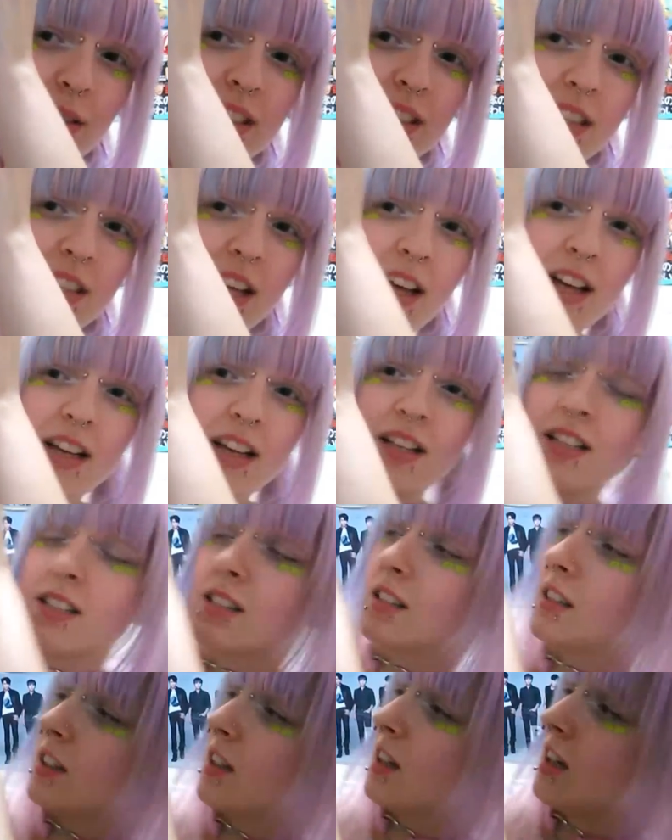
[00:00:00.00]
which
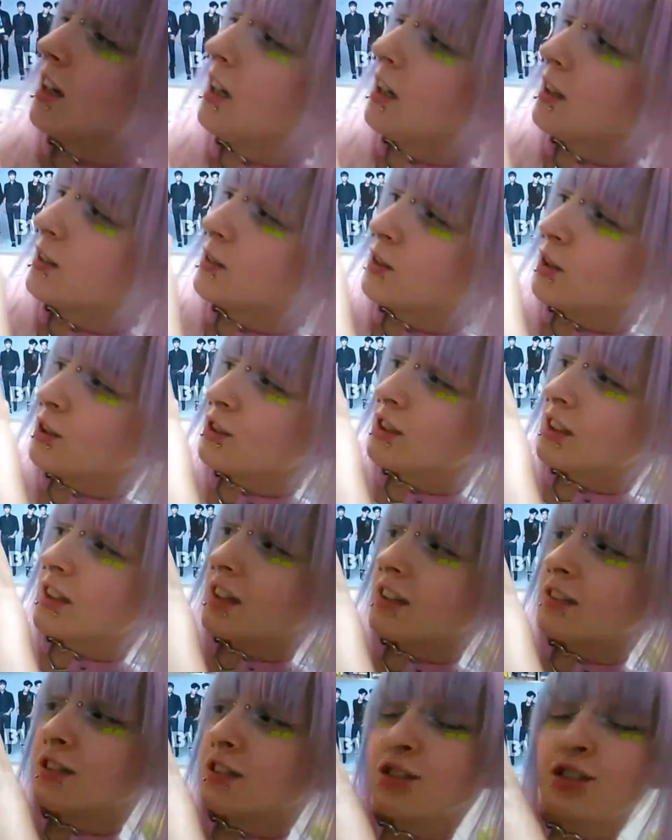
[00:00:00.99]
says
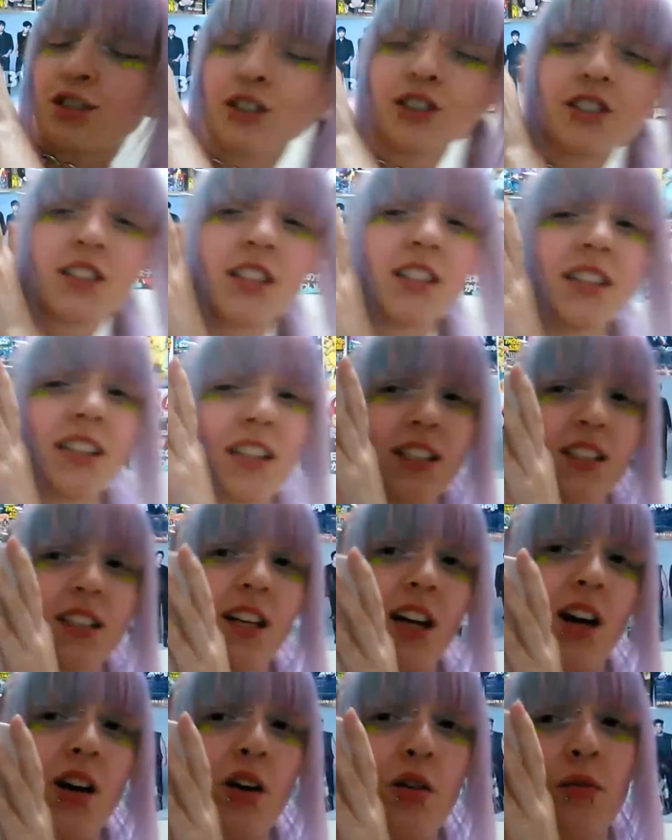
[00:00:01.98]
Dochira no shushin desu
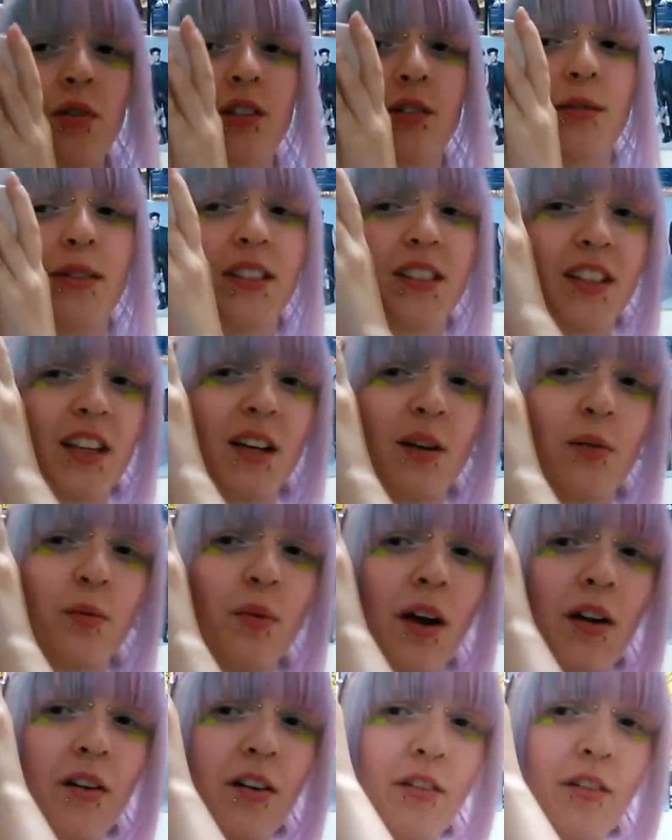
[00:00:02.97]
ka? Which means like,
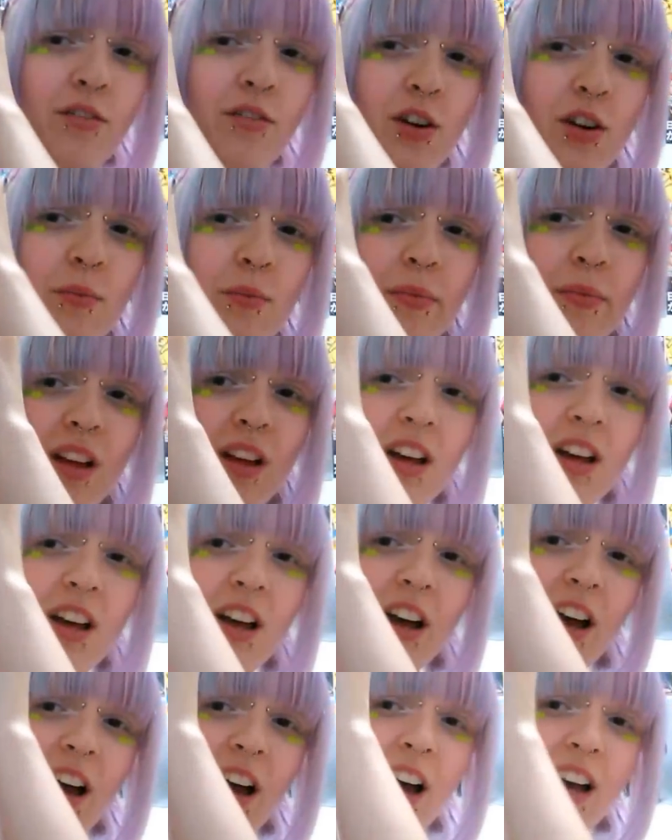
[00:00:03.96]
where are you from?
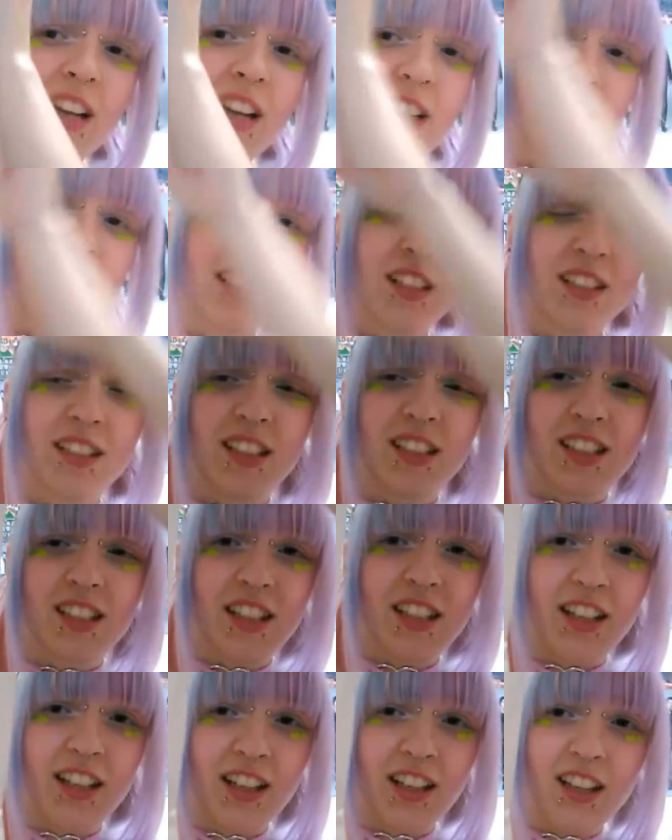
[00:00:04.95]
And it's got this
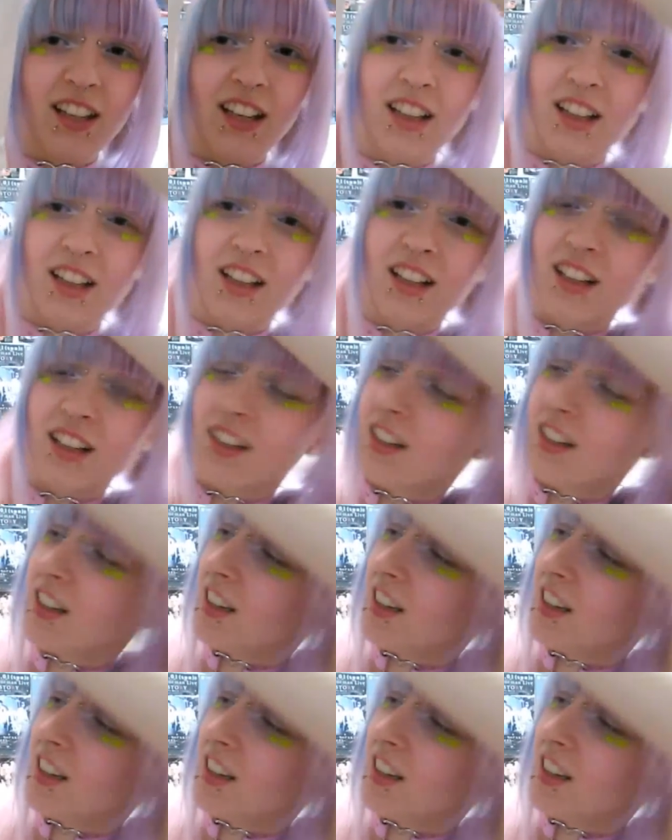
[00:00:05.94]
cute little